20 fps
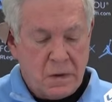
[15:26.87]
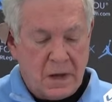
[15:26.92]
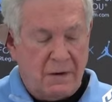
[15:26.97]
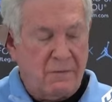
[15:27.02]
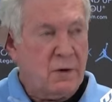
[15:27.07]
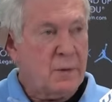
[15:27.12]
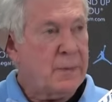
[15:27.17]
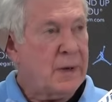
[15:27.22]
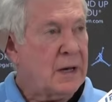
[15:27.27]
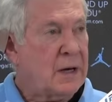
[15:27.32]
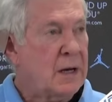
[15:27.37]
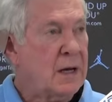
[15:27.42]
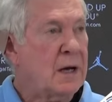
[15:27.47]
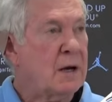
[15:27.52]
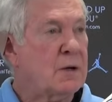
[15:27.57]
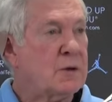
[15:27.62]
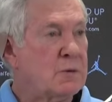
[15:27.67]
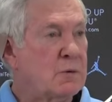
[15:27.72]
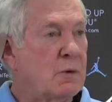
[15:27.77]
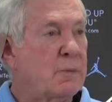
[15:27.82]
Everybody
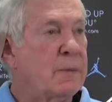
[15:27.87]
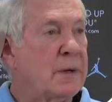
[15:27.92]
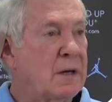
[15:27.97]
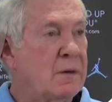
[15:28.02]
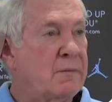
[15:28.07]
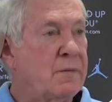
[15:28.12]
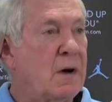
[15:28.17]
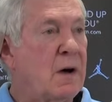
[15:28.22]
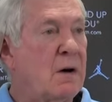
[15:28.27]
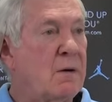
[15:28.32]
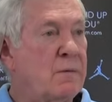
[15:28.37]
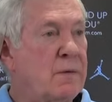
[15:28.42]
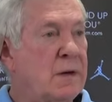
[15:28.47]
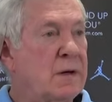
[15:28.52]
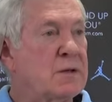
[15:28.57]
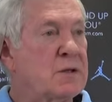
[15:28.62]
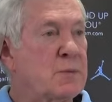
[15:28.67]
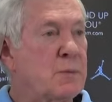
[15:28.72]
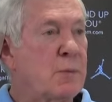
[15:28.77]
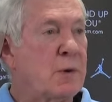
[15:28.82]
else will be involved
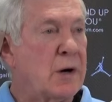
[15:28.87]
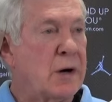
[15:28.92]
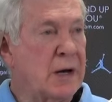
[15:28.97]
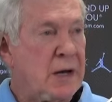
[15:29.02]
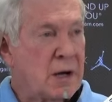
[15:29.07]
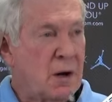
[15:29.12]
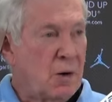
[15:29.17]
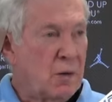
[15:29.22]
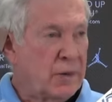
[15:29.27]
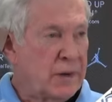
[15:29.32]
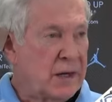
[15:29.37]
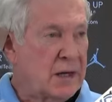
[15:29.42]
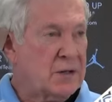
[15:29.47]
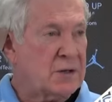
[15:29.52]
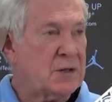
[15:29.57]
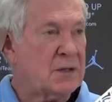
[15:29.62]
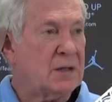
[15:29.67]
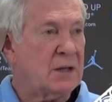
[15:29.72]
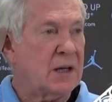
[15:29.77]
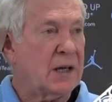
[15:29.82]
in spring on
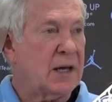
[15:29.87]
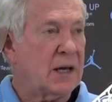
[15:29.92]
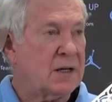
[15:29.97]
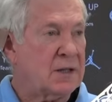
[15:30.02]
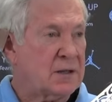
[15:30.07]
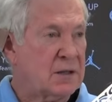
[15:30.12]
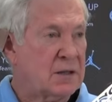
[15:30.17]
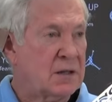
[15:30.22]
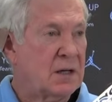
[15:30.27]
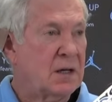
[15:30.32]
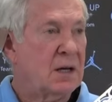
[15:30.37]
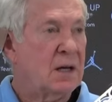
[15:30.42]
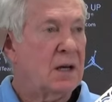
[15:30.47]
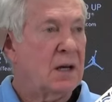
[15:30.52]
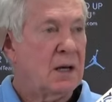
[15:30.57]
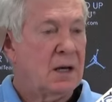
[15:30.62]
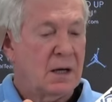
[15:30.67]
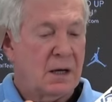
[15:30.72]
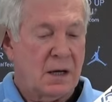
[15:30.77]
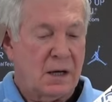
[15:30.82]
this list
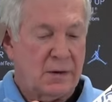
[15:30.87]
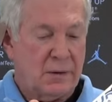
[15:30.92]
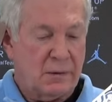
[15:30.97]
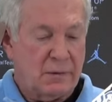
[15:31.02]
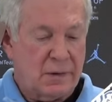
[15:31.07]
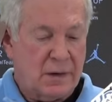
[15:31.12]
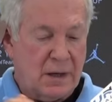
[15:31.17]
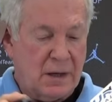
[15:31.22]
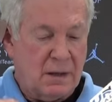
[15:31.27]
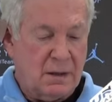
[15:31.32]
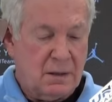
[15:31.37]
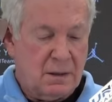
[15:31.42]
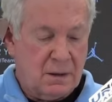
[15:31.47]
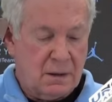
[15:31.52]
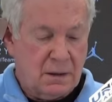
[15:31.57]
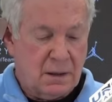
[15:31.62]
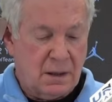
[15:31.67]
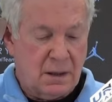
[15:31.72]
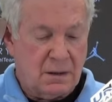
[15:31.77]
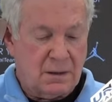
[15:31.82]
other
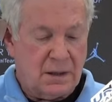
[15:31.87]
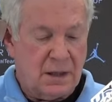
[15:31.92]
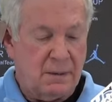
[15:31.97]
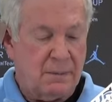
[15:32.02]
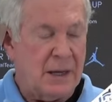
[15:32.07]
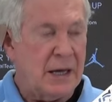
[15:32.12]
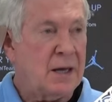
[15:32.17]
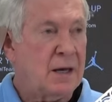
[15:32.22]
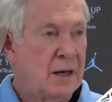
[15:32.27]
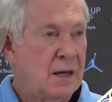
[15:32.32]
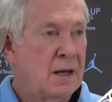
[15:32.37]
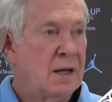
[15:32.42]
than Timmy.